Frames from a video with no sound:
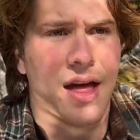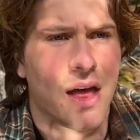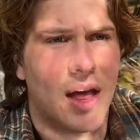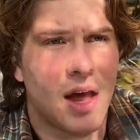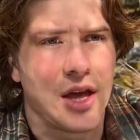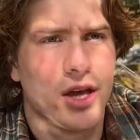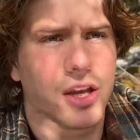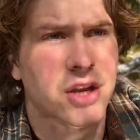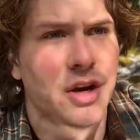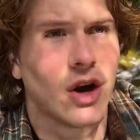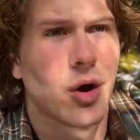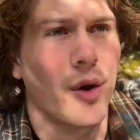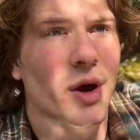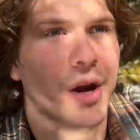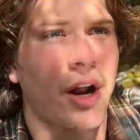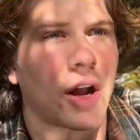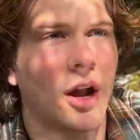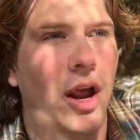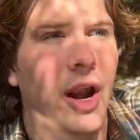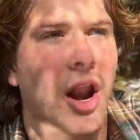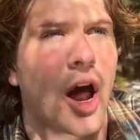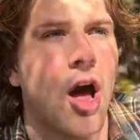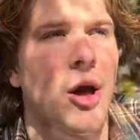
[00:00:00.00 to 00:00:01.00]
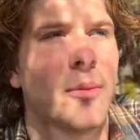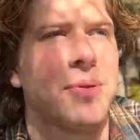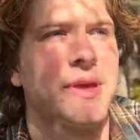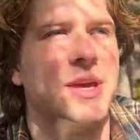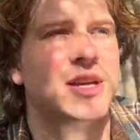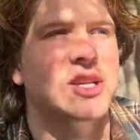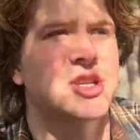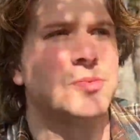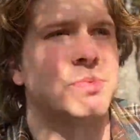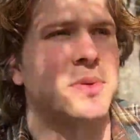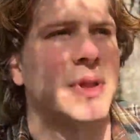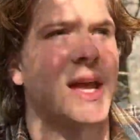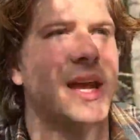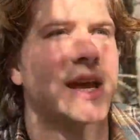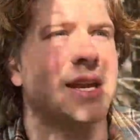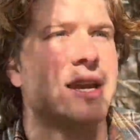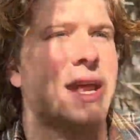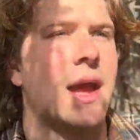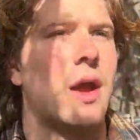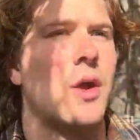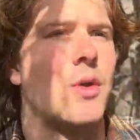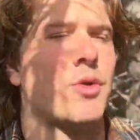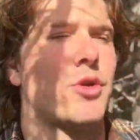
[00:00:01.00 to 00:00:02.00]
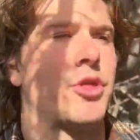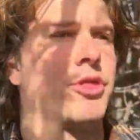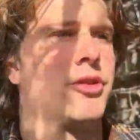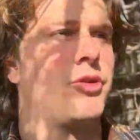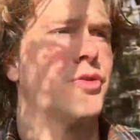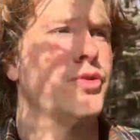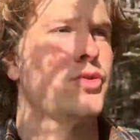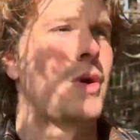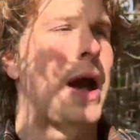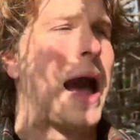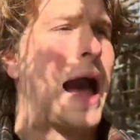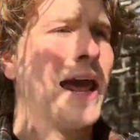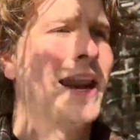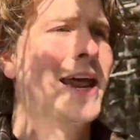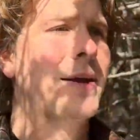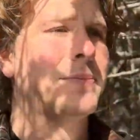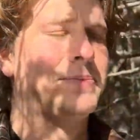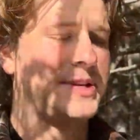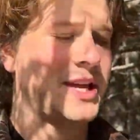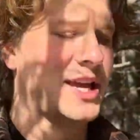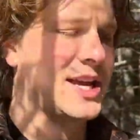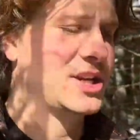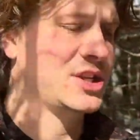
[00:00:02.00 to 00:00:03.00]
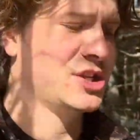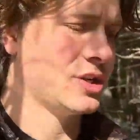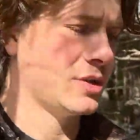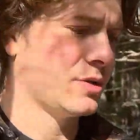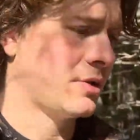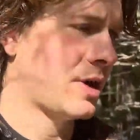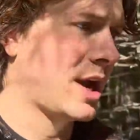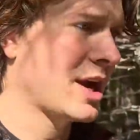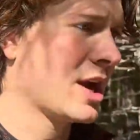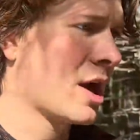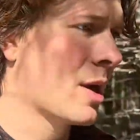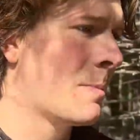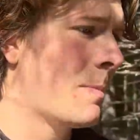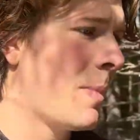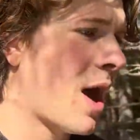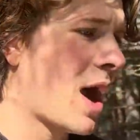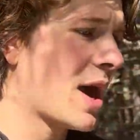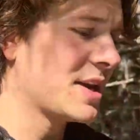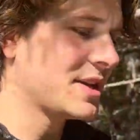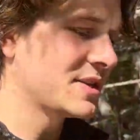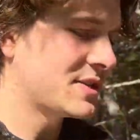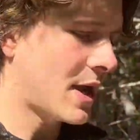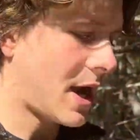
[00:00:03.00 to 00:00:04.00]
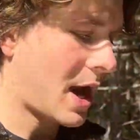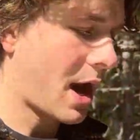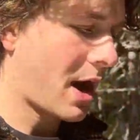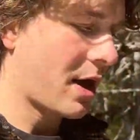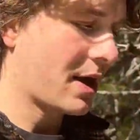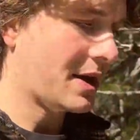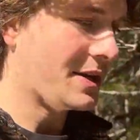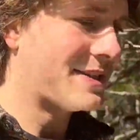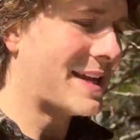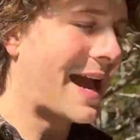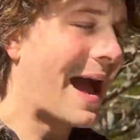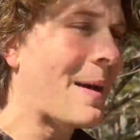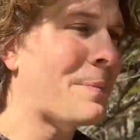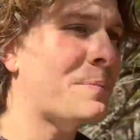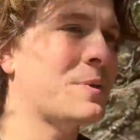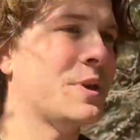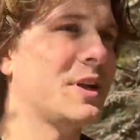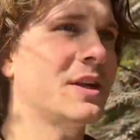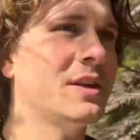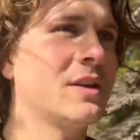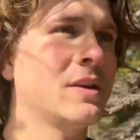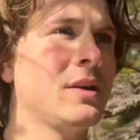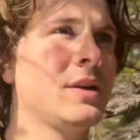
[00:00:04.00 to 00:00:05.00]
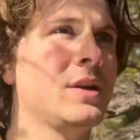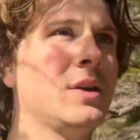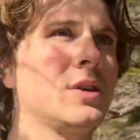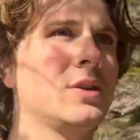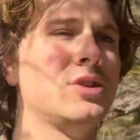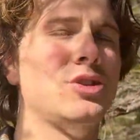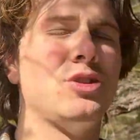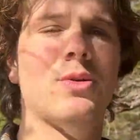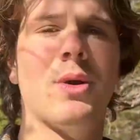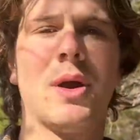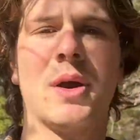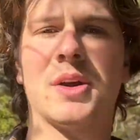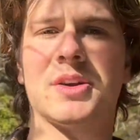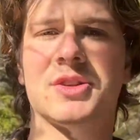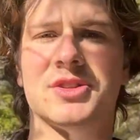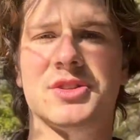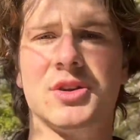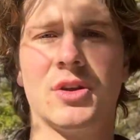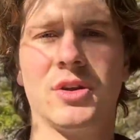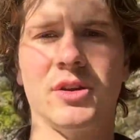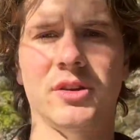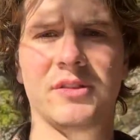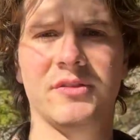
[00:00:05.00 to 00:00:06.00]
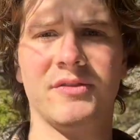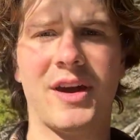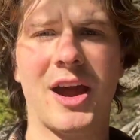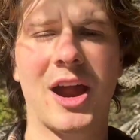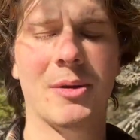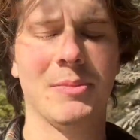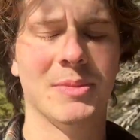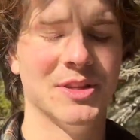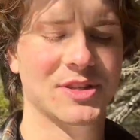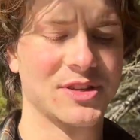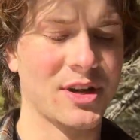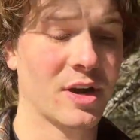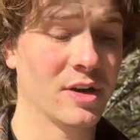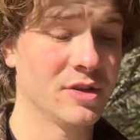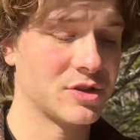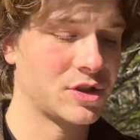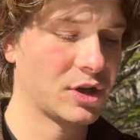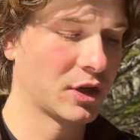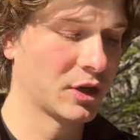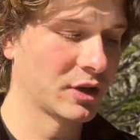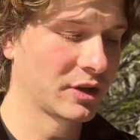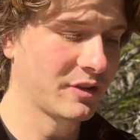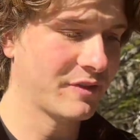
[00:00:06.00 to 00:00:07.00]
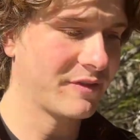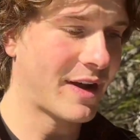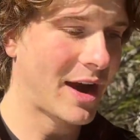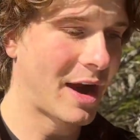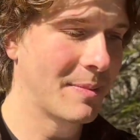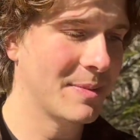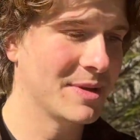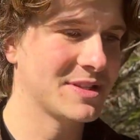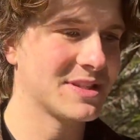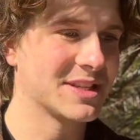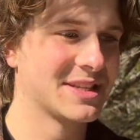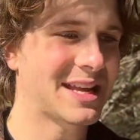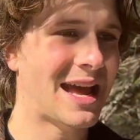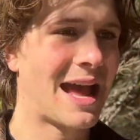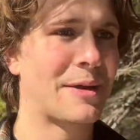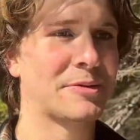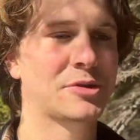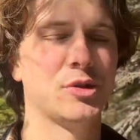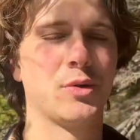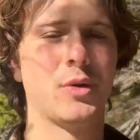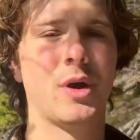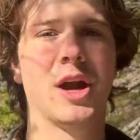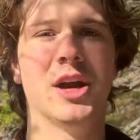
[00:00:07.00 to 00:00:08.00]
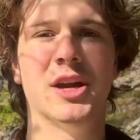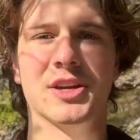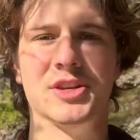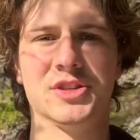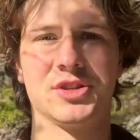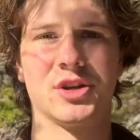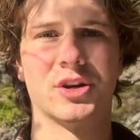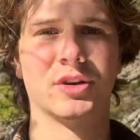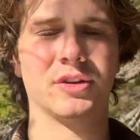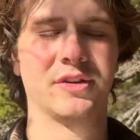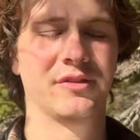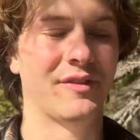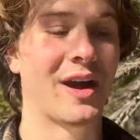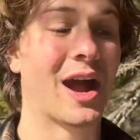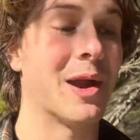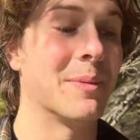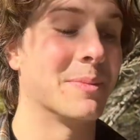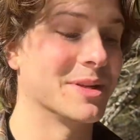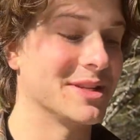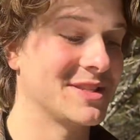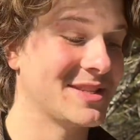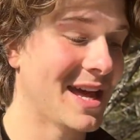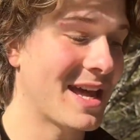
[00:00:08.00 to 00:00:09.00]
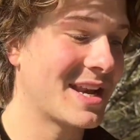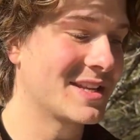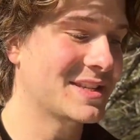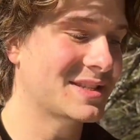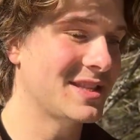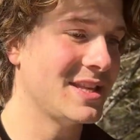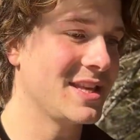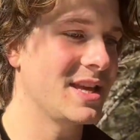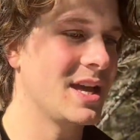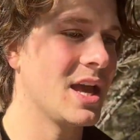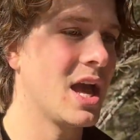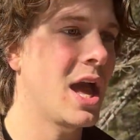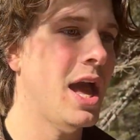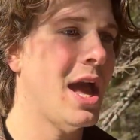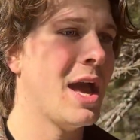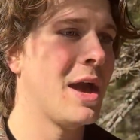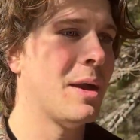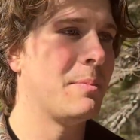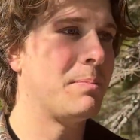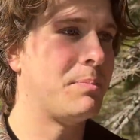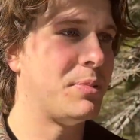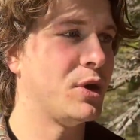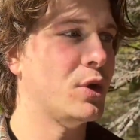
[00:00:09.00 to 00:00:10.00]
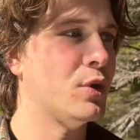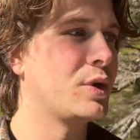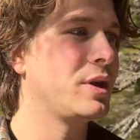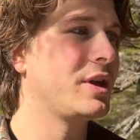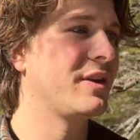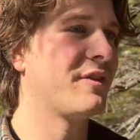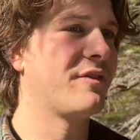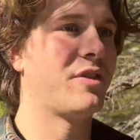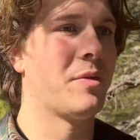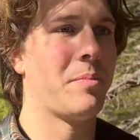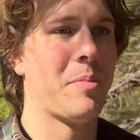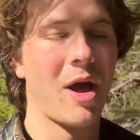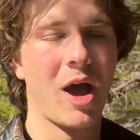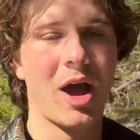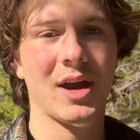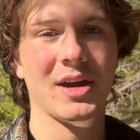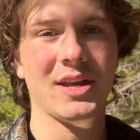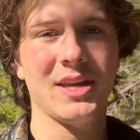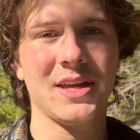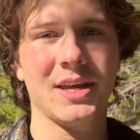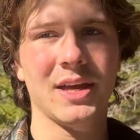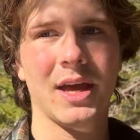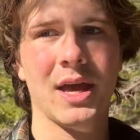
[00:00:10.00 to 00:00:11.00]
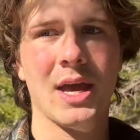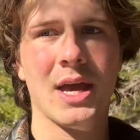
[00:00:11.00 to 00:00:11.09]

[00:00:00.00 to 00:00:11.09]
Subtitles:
You know, it can all be explained out through adaptation, right? Our bodies are adapting to our external environments. Our internal environments adapt to our external environments. That is the beauty of the body.